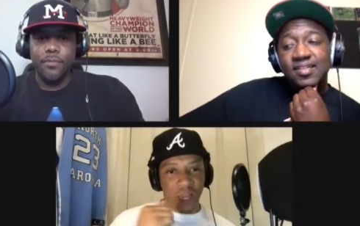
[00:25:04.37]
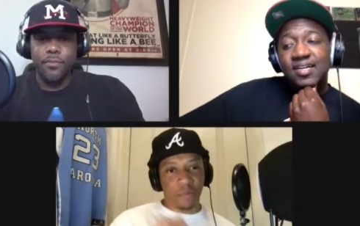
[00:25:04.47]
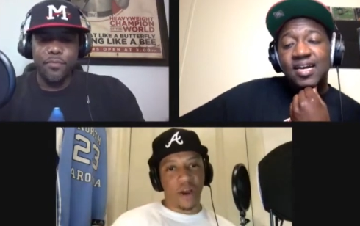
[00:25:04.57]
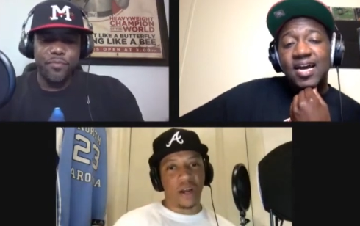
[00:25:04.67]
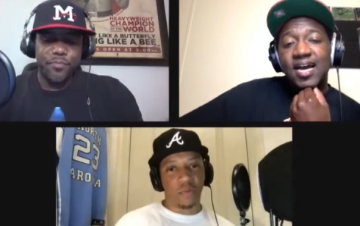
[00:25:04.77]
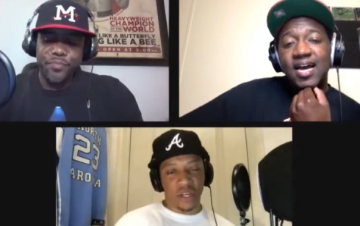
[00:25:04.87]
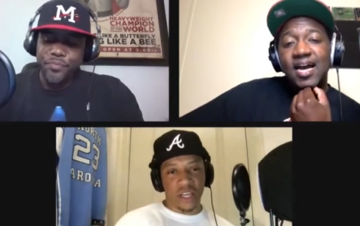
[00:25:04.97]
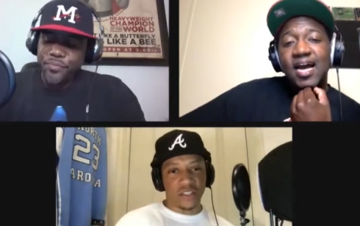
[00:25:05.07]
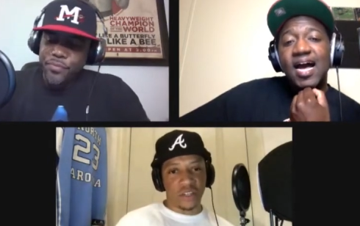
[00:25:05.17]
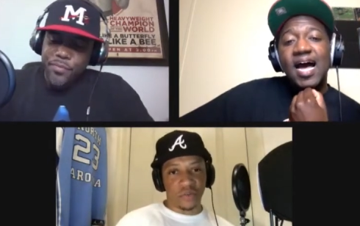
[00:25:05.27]
Speaker 1: they probably win
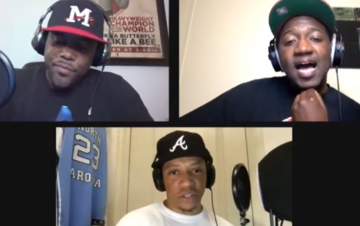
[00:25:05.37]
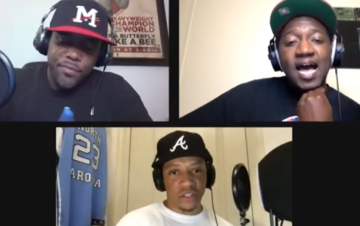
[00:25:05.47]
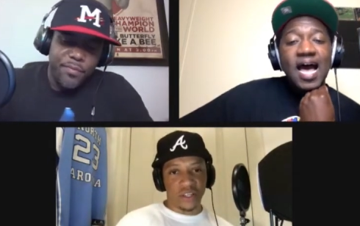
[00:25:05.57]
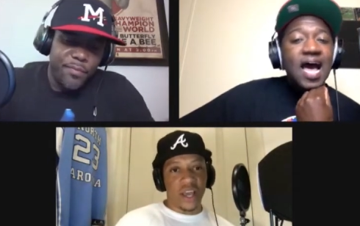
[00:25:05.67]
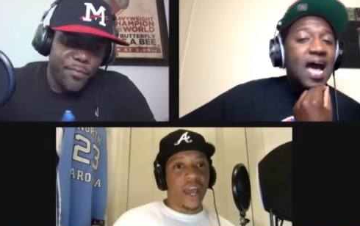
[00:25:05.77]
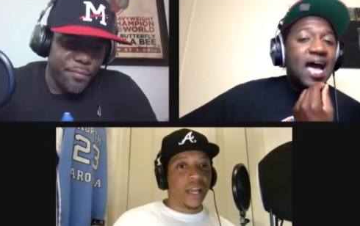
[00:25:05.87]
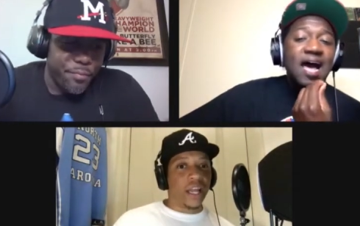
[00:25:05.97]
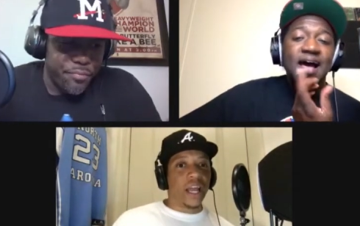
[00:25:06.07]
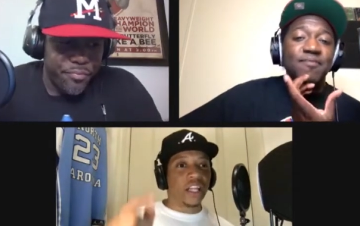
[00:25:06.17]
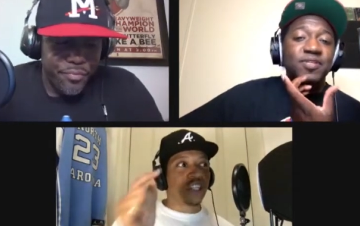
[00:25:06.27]
that series. And
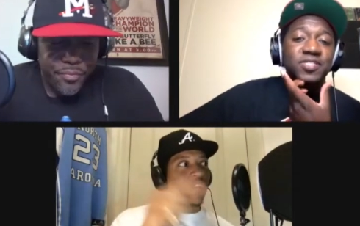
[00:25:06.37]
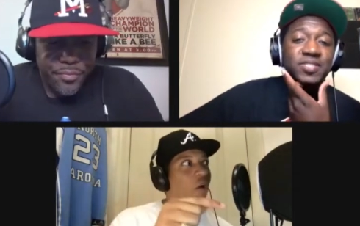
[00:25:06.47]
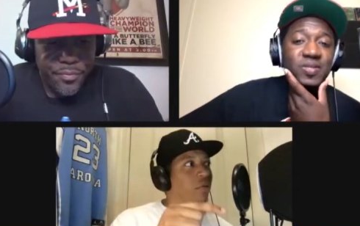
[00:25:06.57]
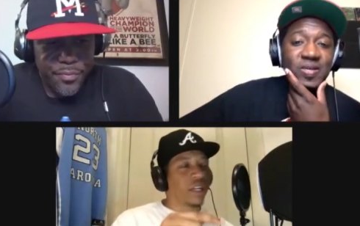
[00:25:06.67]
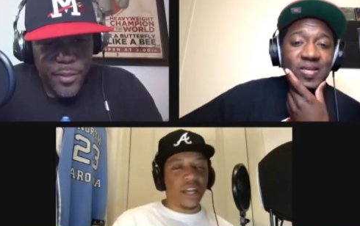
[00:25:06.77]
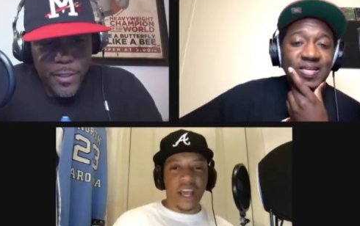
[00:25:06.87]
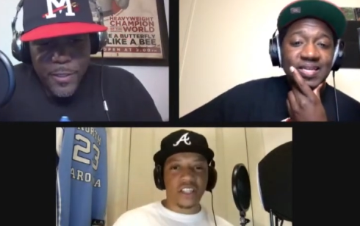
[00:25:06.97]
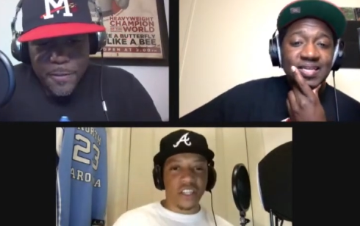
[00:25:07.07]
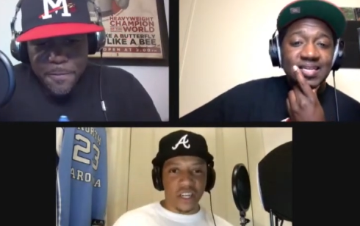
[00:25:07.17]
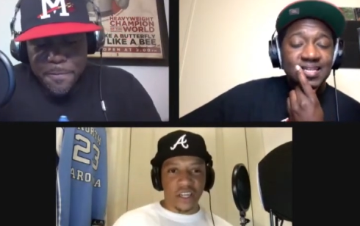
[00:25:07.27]
then I, they been, choke the
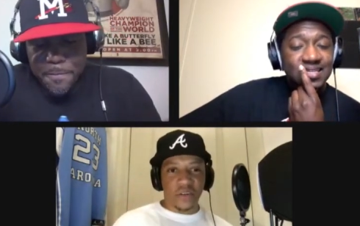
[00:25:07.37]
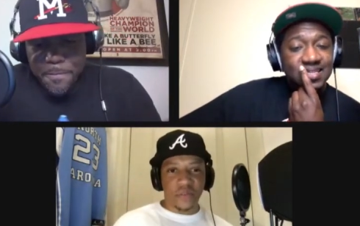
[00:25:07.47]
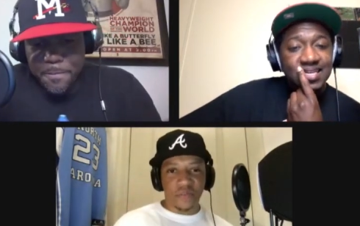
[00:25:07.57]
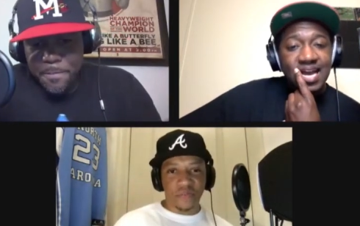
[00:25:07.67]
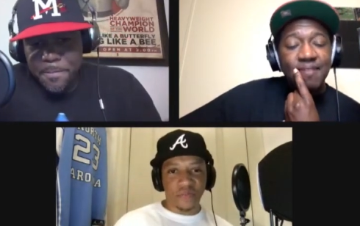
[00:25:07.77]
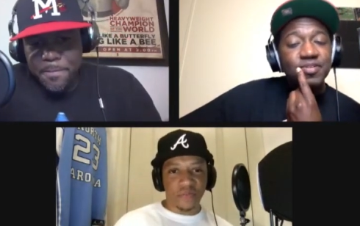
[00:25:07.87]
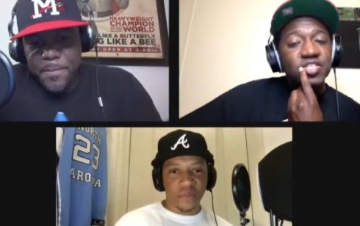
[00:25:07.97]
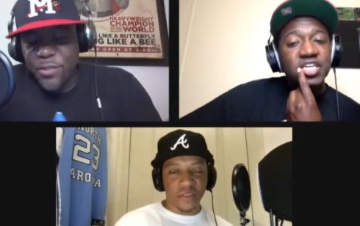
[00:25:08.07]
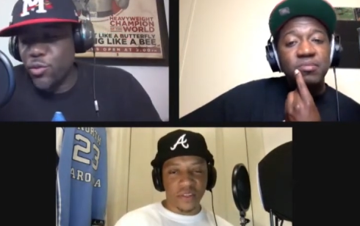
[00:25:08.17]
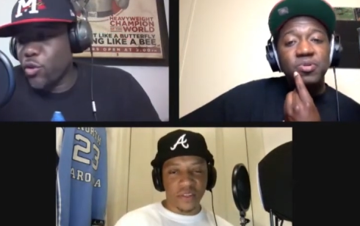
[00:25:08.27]
next year.
Speaker 2: I've been
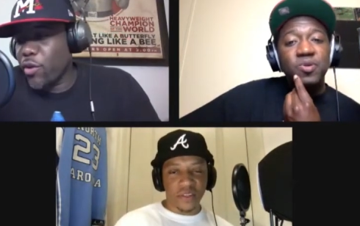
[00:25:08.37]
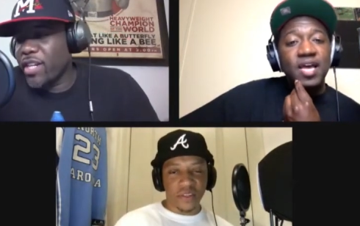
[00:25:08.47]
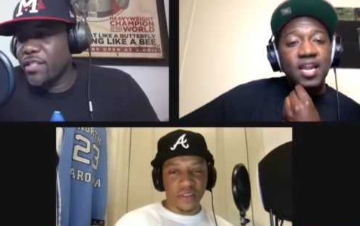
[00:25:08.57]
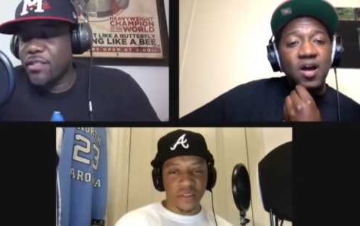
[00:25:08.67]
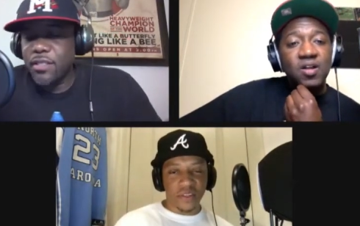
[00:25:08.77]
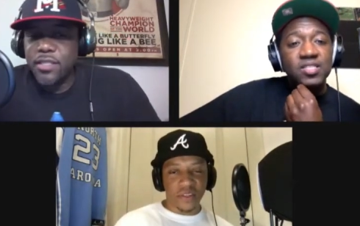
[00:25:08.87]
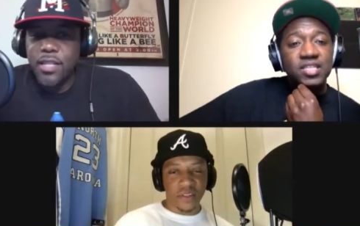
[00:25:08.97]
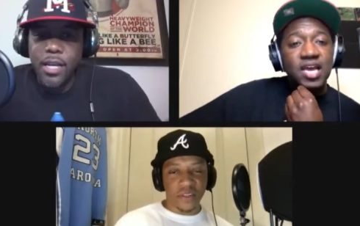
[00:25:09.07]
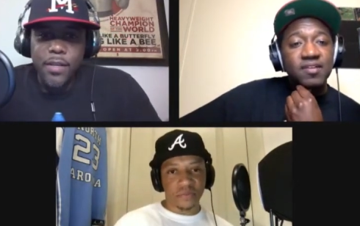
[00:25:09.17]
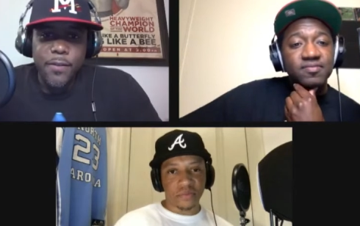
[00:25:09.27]
seeing That's him do that all his
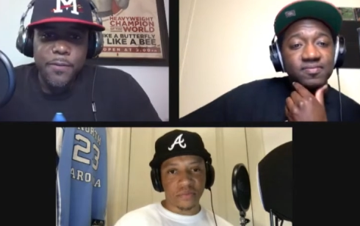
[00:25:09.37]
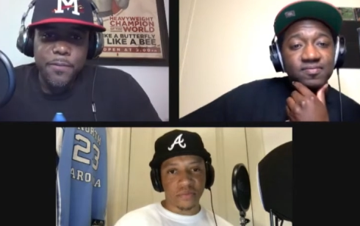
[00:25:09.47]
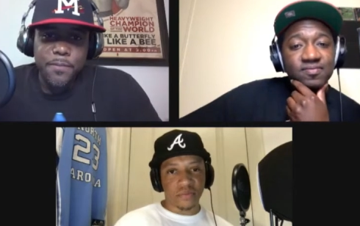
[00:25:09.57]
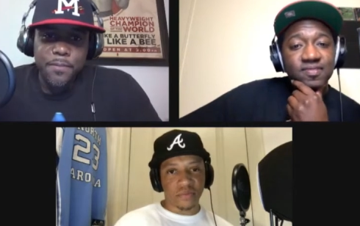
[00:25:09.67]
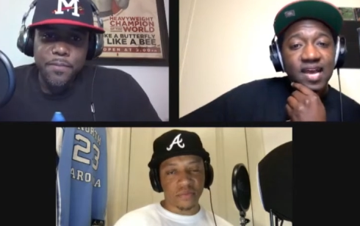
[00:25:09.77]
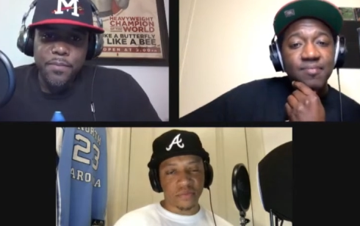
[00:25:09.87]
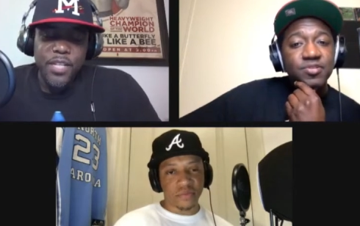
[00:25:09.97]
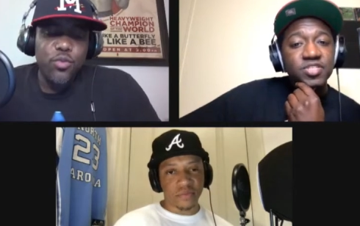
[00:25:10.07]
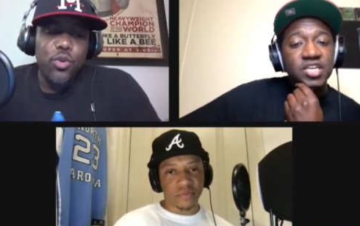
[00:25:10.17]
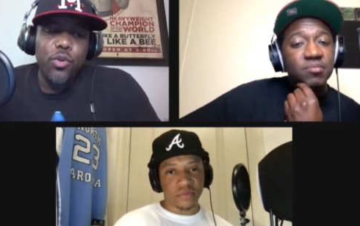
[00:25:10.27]
life. I've
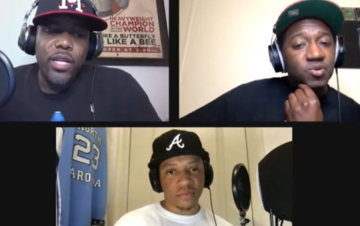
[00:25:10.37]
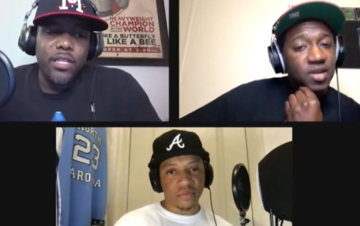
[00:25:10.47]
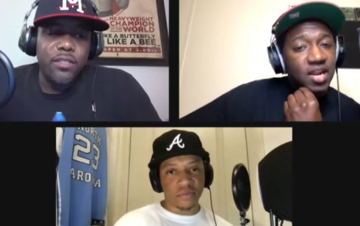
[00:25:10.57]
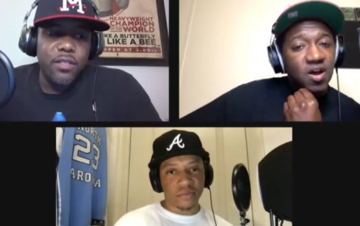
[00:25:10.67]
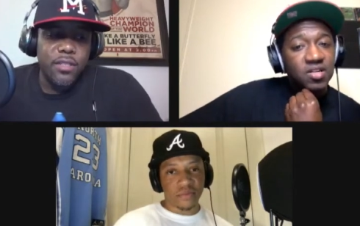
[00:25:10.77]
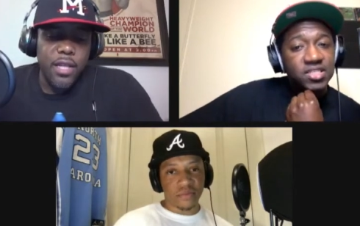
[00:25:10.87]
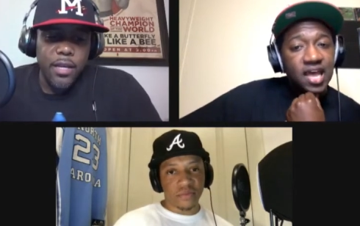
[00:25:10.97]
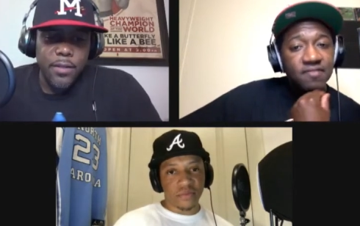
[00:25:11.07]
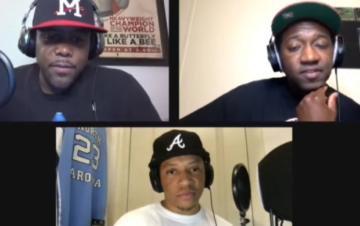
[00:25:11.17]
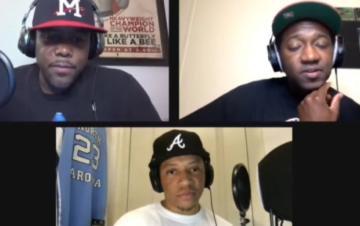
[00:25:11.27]
been That's seeing him do that all his
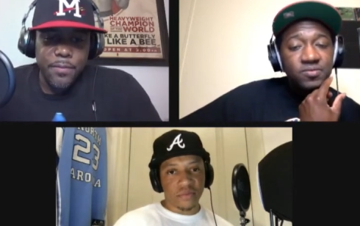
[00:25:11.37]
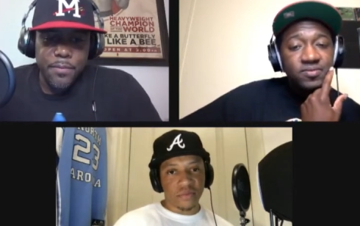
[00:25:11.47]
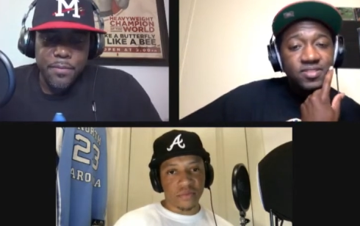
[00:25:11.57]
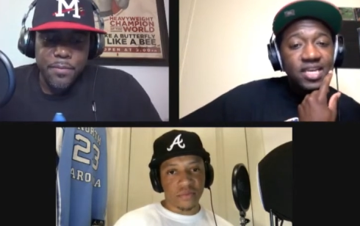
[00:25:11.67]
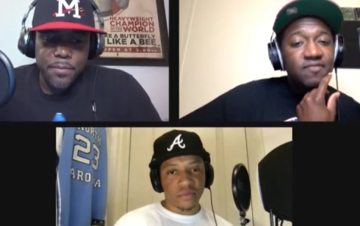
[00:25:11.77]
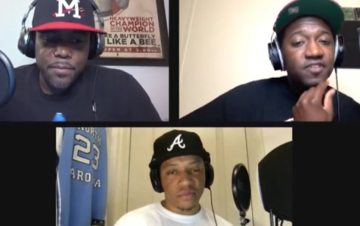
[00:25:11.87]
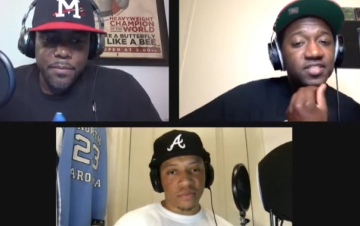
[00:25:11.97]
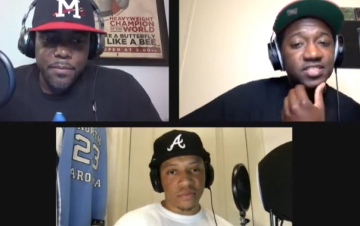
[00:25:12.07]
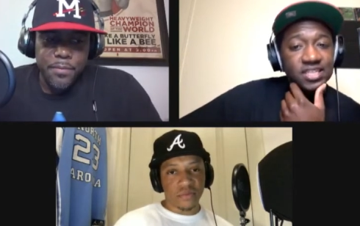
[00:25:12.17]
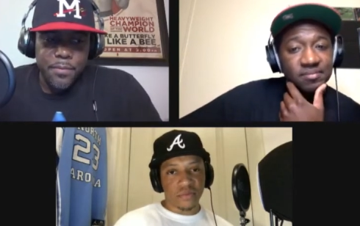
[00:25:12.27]
life though. St.
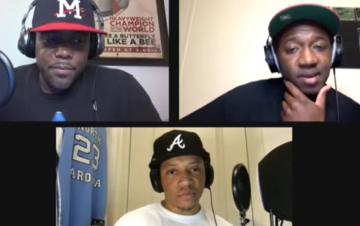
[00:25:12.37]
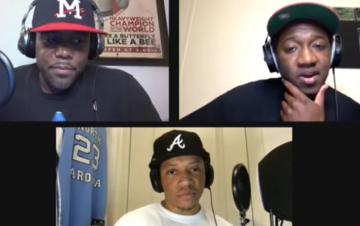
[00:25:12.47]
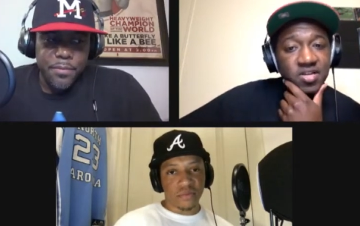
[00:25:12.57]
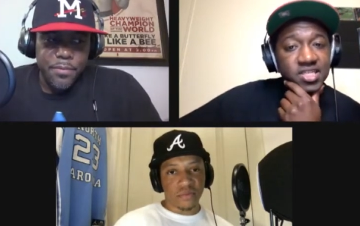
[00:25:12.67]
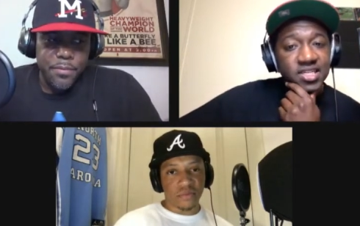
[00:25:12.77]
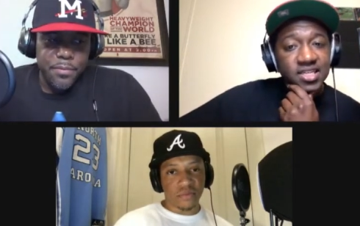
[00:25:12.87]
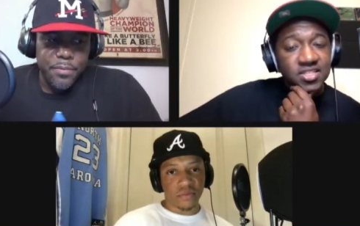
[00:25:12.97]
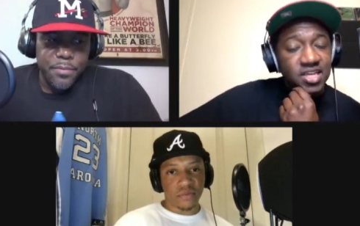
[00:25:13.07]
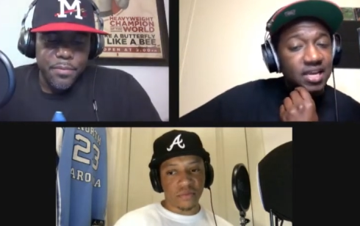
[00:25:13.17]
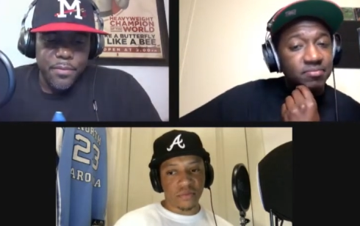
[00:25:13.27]
Vincent St. Mary's, he did the
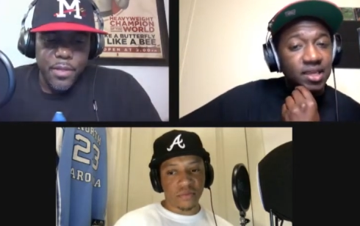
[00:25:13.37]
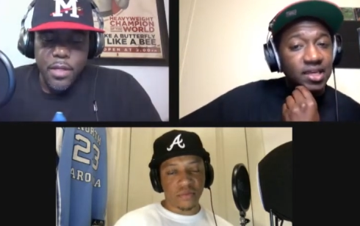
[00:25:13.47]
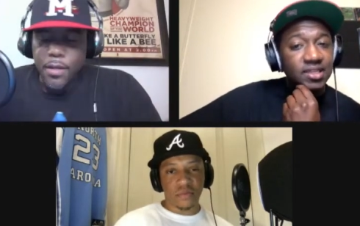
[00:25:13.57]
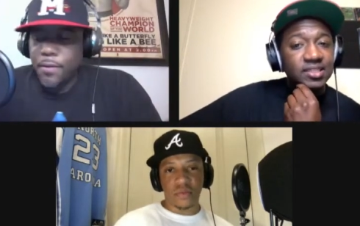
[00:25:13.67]
same thing. Yeah.